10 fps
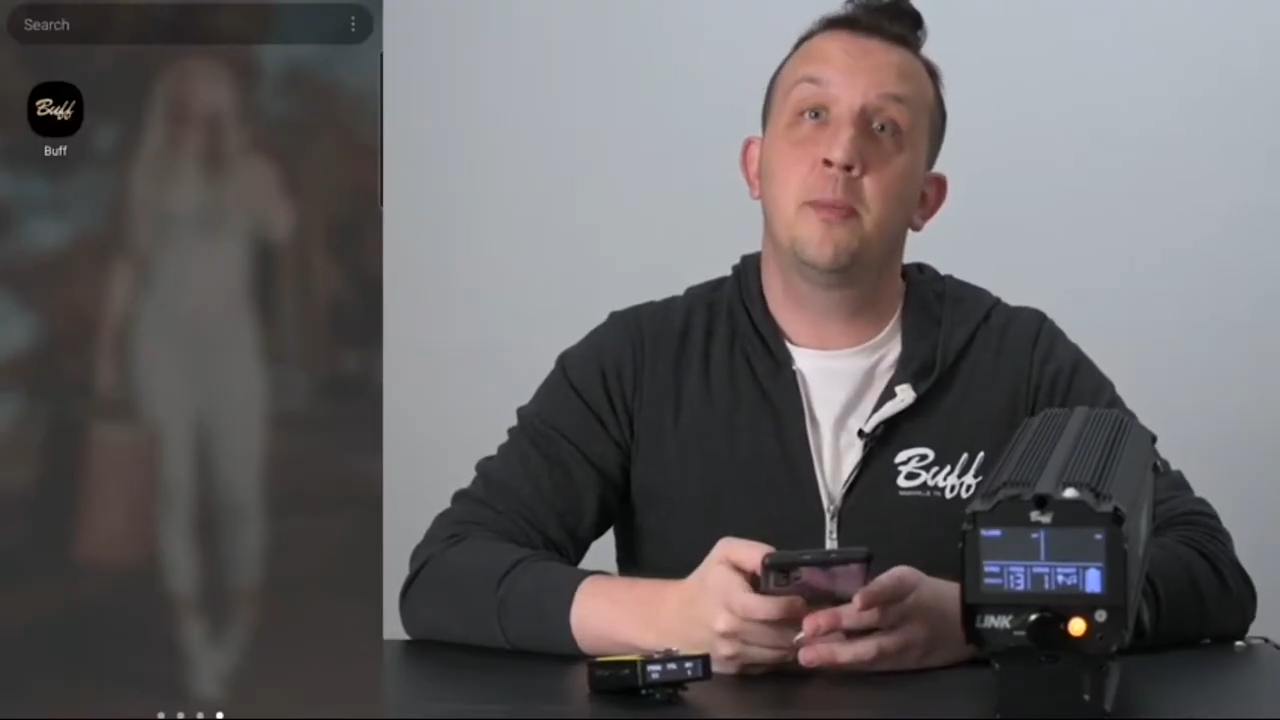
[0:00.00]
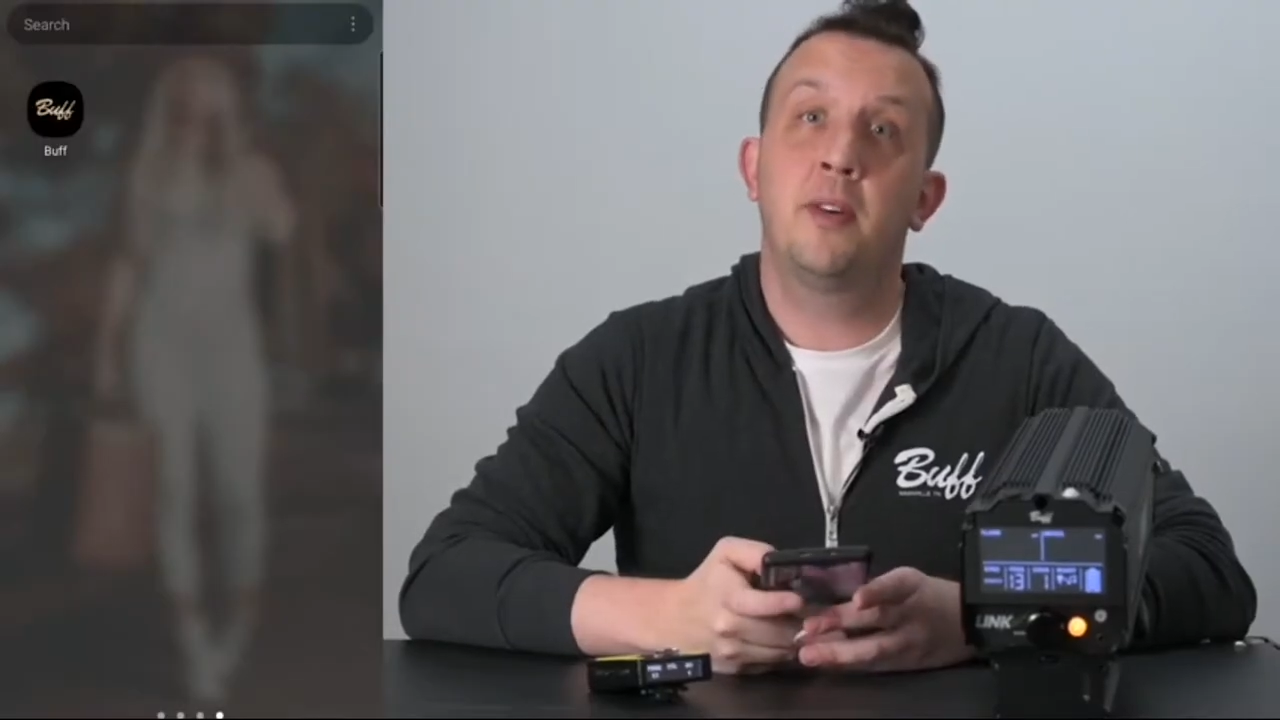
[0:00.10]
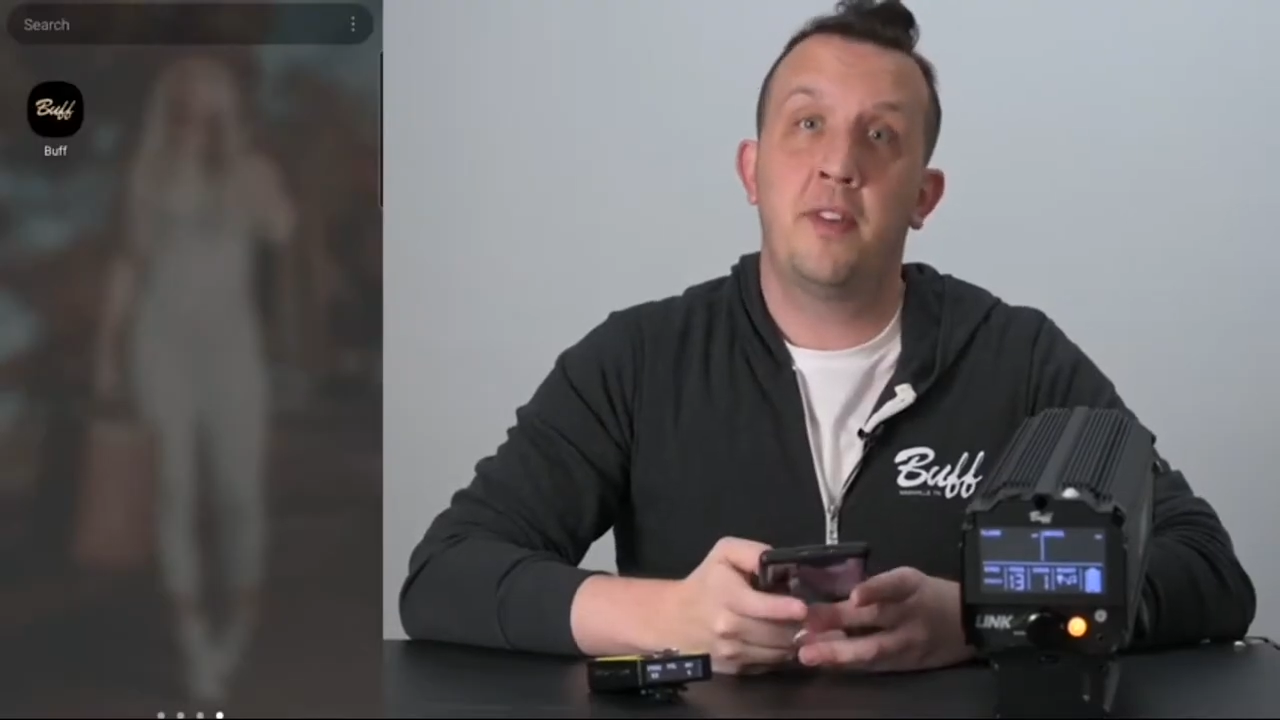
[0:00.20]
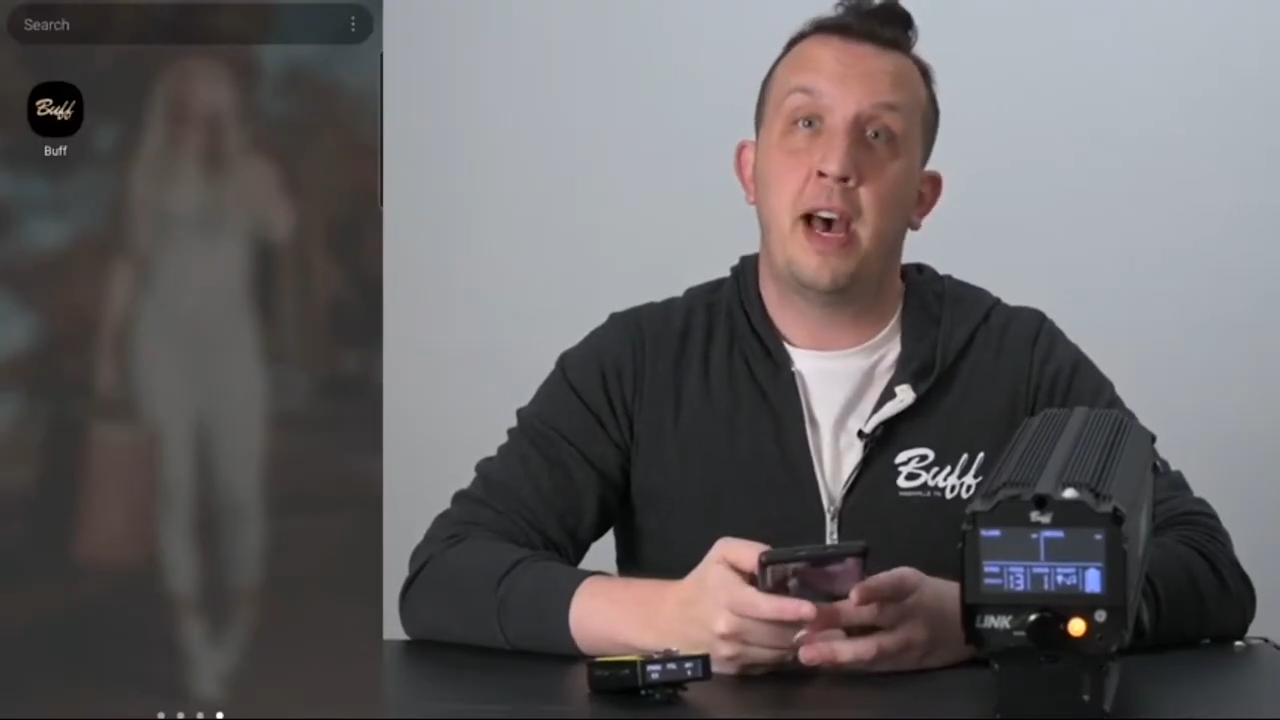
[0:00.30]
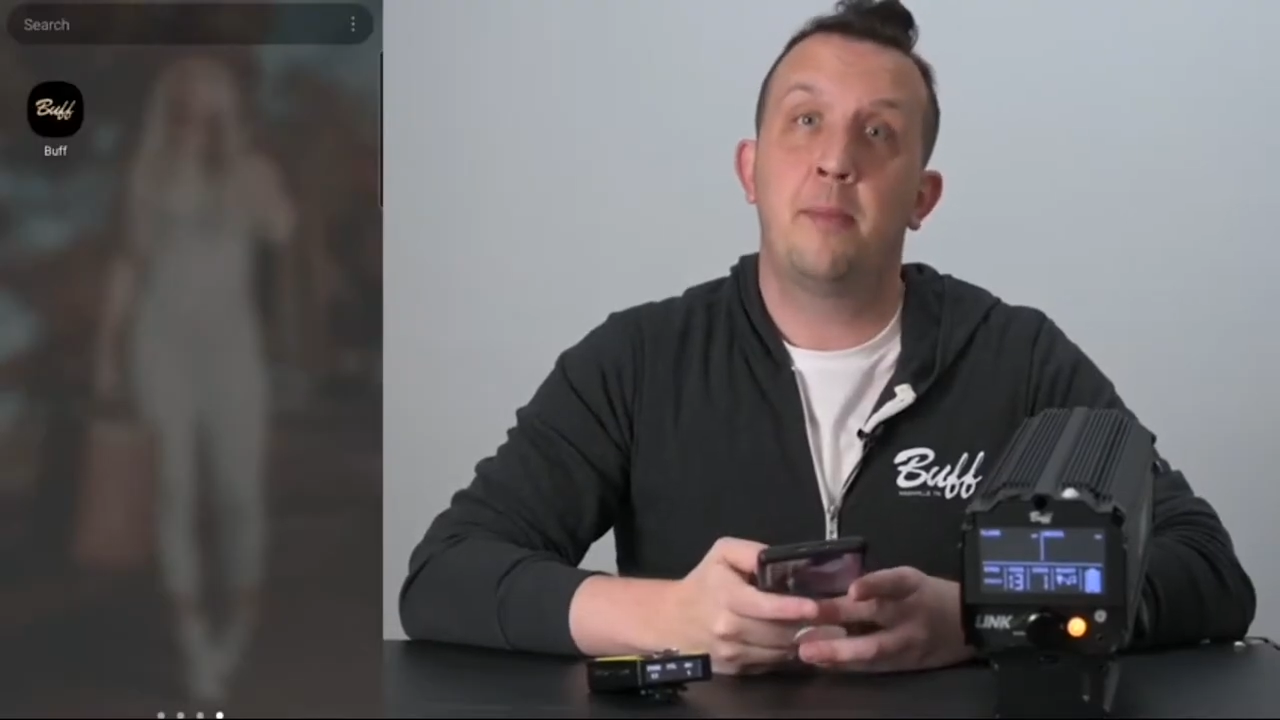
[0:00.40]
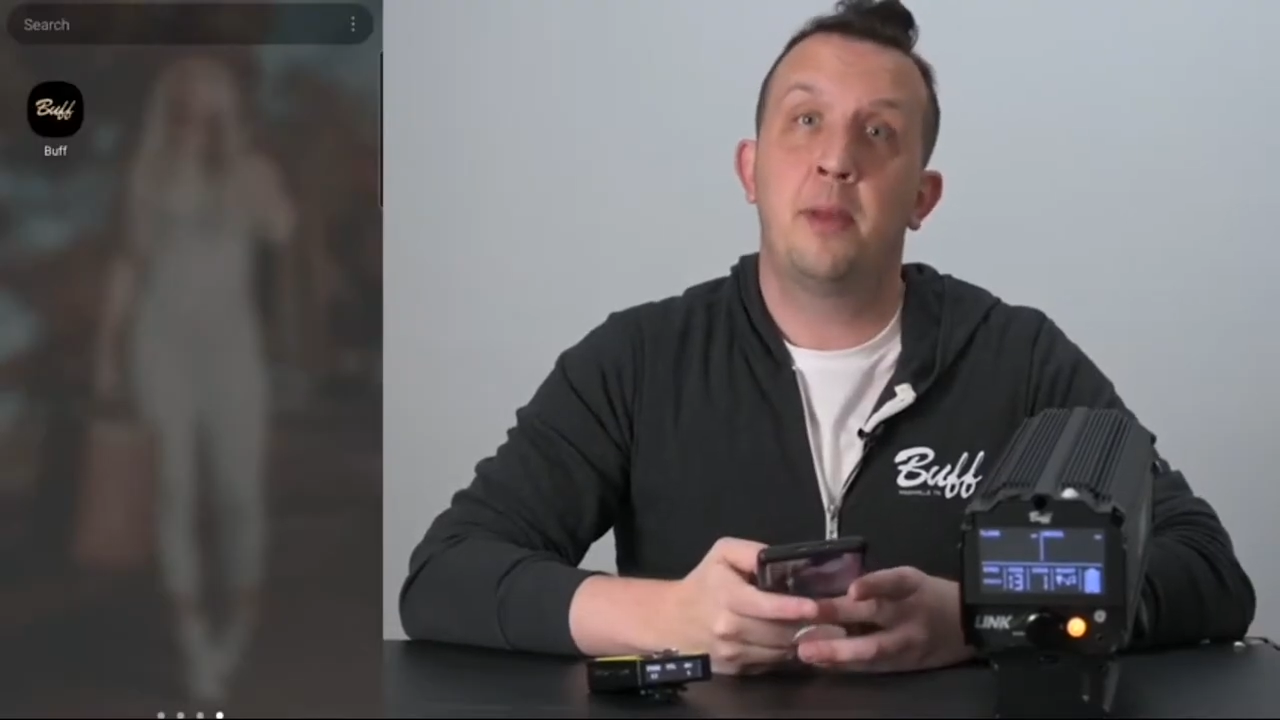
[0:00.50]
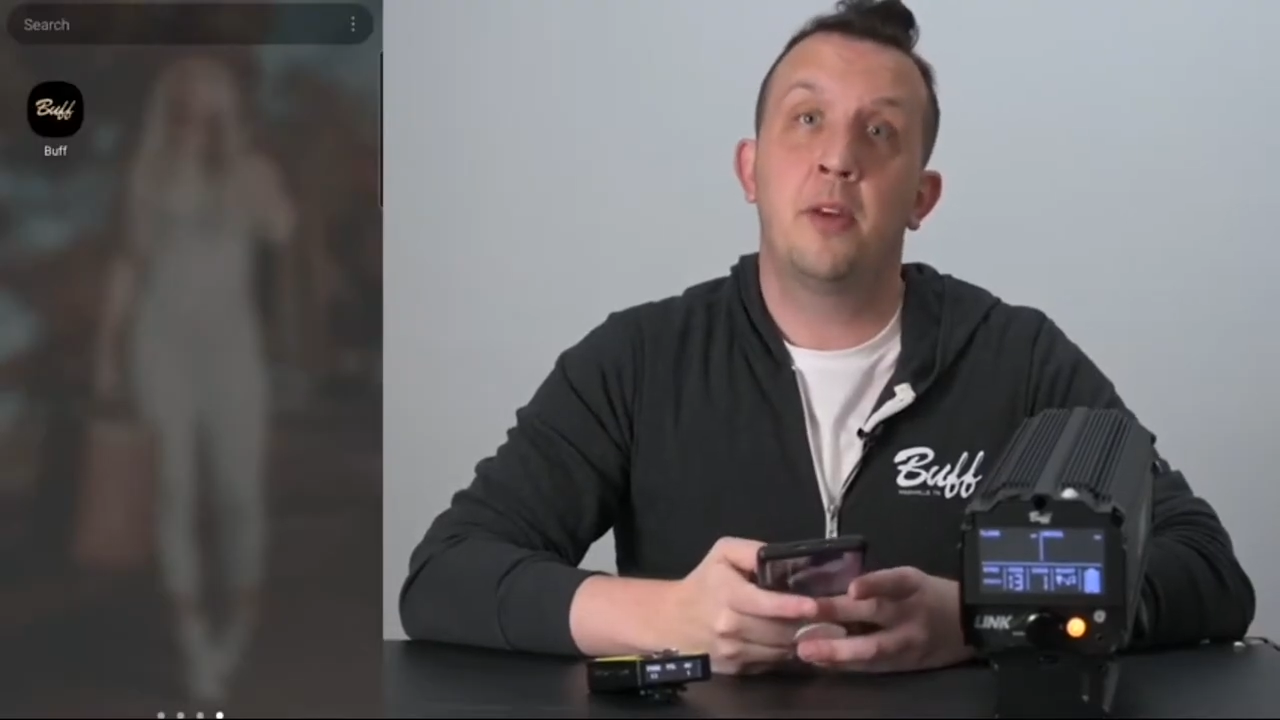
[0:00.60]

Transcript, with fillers: Buff app,